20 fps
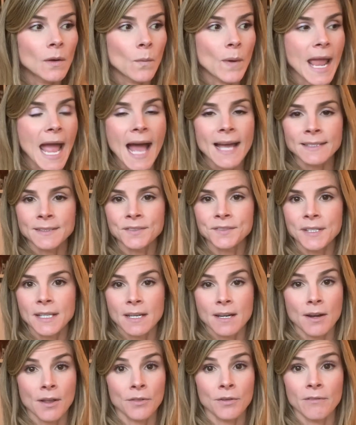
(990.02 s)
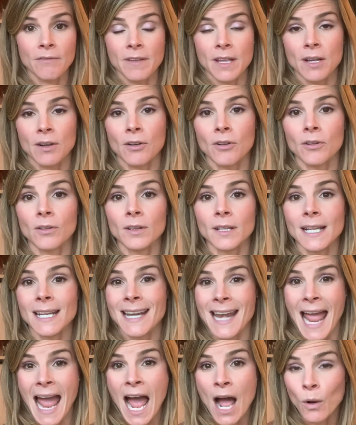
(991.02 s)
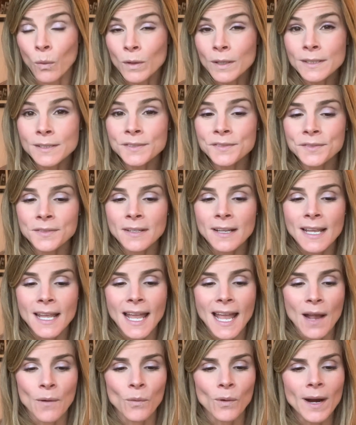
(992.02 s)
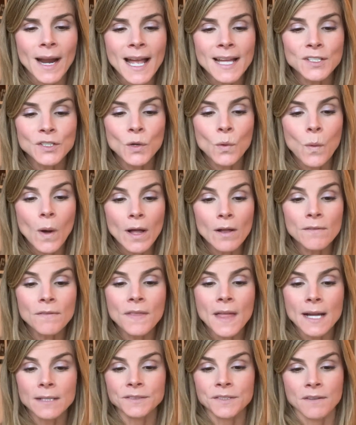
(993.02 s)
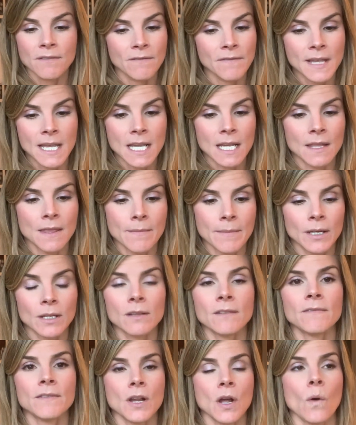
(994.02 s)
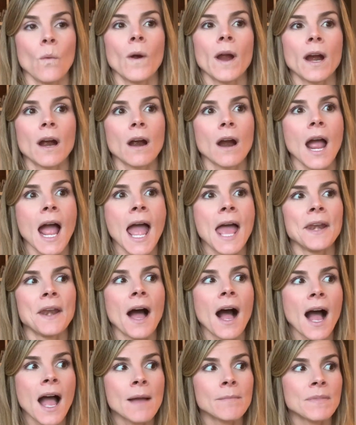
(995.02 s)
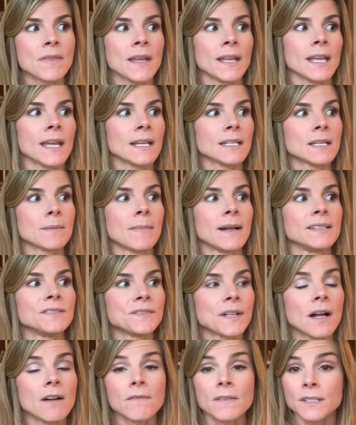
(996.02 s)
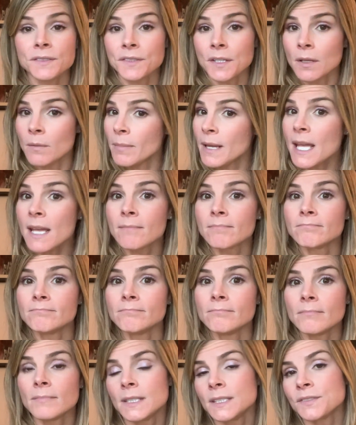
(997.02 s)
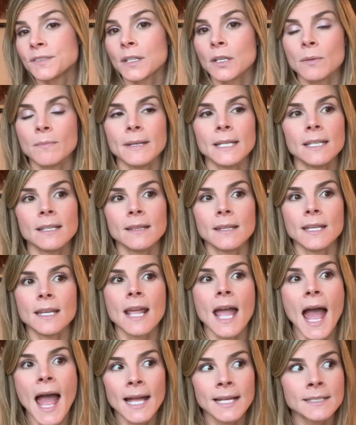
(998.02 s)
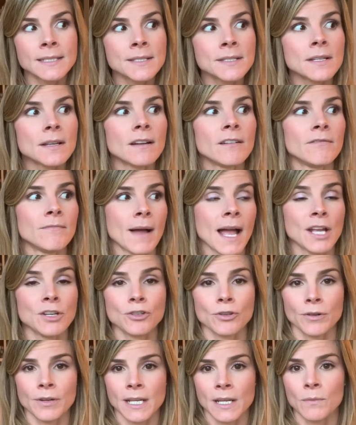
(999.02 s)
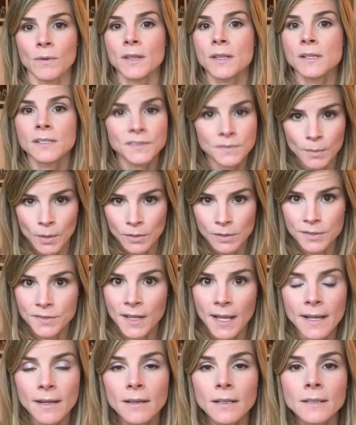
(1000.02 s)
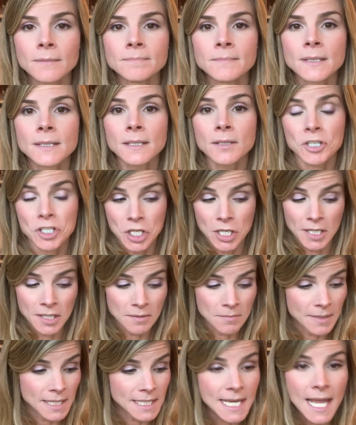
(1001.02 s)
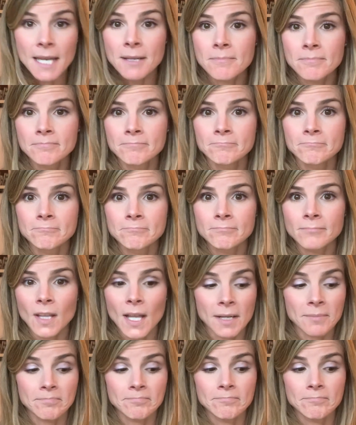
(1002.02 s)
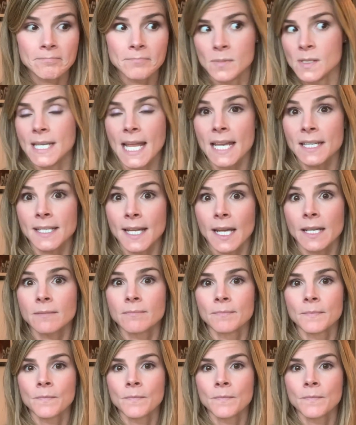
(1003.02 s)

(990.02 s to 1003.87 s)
We hadn't seen another vehicle in hours. And we're at 12,000 feet in the middle of nowhere. And I'm thinking to myself, this could be it. This could be the end of my journey with this motorcycle. She could be dead, like dead.